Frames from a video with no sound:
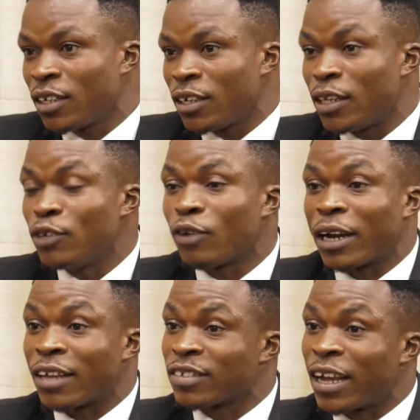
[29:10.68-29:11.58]
You need to
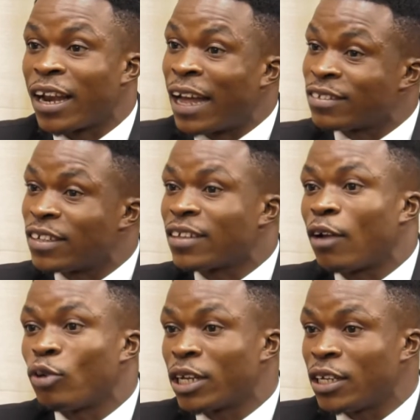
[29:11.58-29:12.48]
understand asset
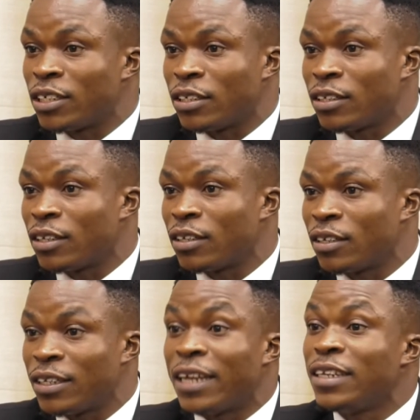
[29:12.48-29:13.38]
allocation,
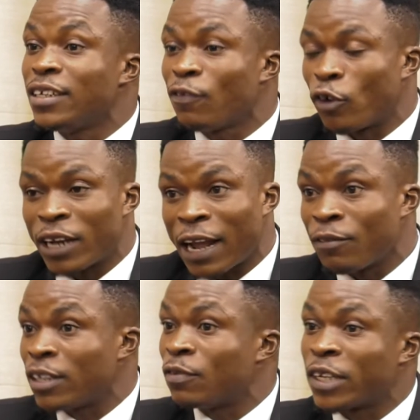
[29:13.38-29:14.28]
the need for
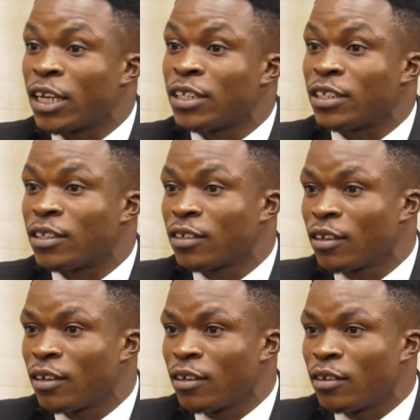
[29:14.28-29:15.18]
diversification.
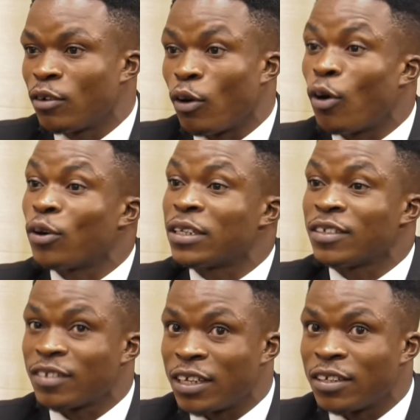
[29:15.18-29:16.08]
All
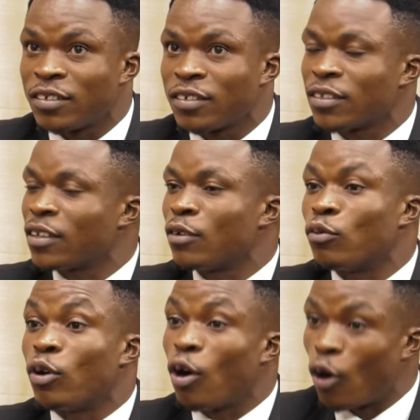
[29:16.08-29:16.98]
these things
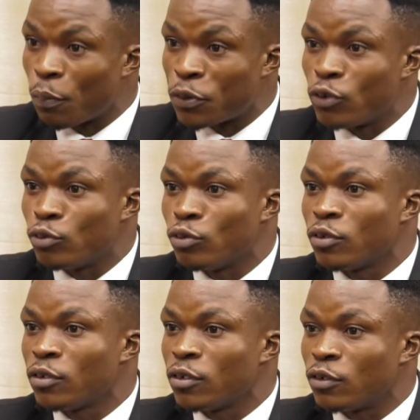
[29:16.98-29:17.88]
will help you
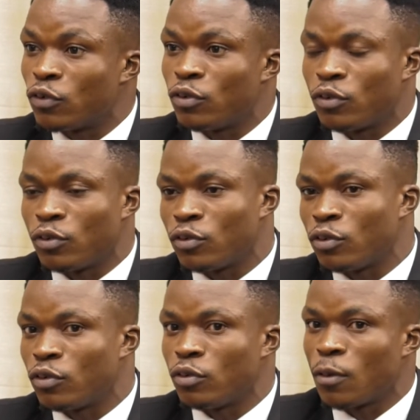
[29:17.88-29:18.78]
to
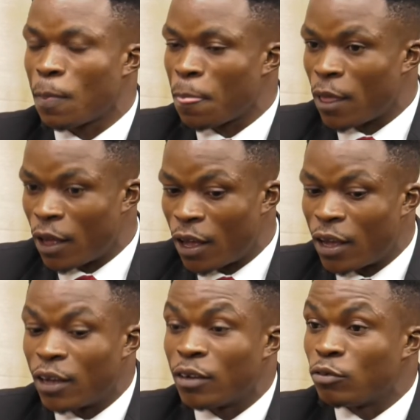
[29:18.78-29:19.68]

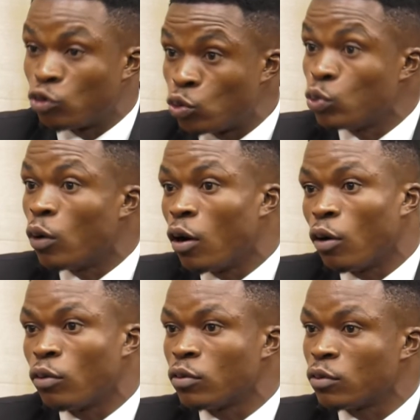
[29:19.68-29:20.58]
do
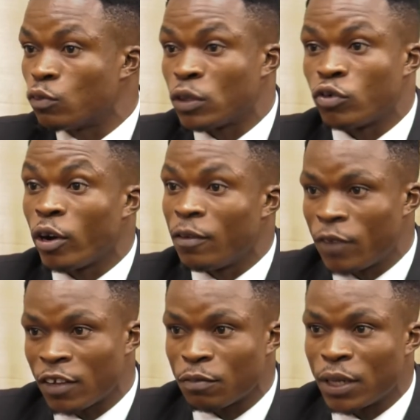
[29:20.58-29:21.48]
well with your
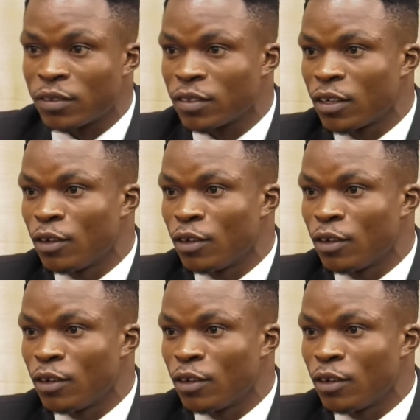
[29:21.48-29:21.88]
investment.